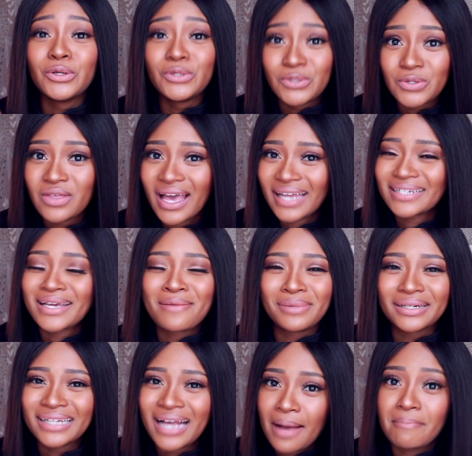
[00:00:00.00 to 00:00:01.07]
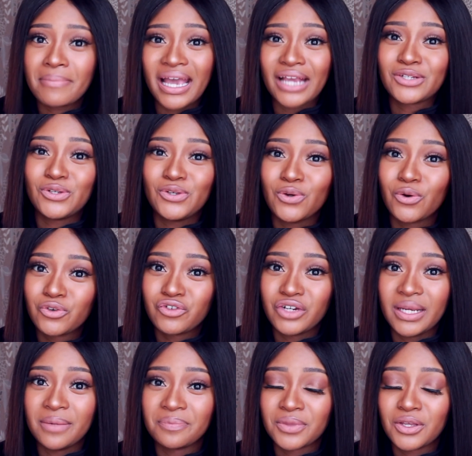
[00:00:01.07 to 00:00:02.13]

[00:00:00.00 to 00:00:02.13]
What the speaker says: do that, but come back to your dream.